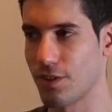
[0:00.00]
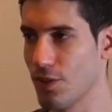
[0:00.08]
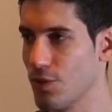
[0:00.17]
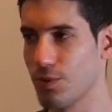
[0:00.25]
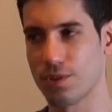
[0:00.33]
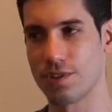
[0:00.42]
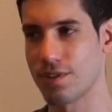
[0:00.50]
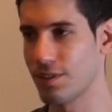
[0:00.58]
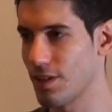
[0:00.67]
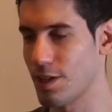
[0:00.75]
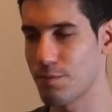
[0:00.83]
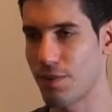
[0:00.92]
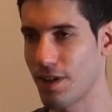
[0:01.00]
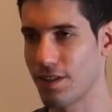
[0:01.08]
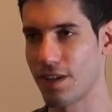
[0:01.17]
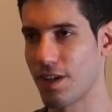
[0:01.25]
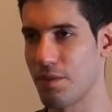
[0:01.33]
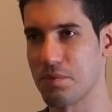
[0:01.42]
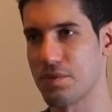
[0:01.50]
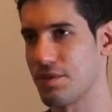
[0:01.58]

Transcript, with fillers: oh, decentralized paradigms,